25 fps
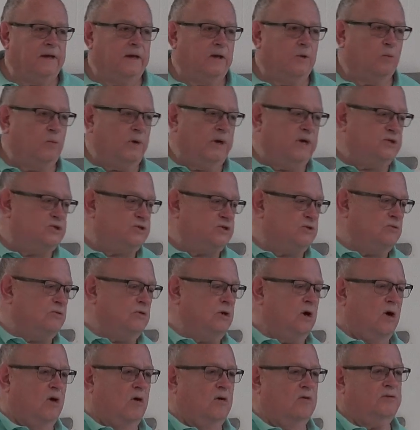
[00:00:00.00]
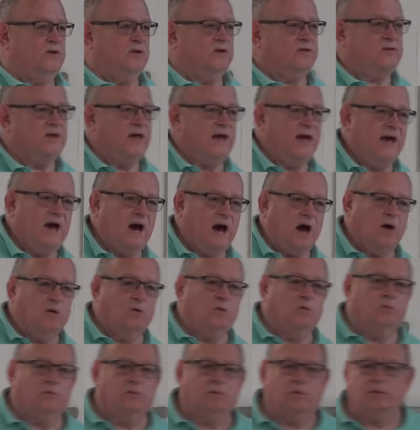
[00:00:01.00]
We do know that they
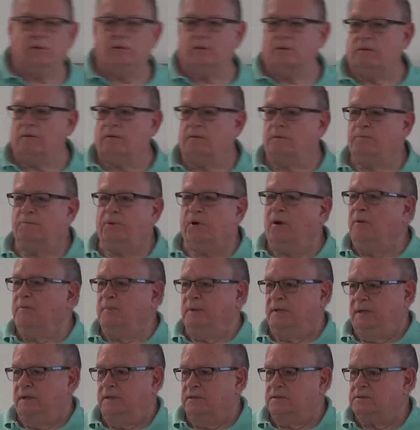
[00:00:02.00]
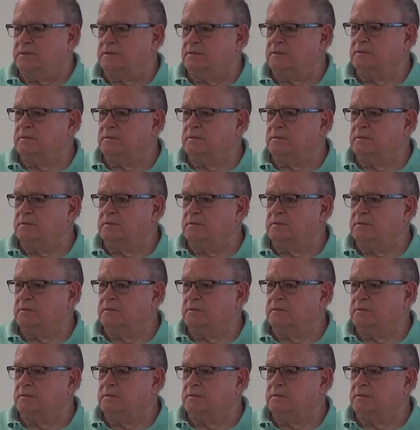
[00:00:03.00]
are permanent.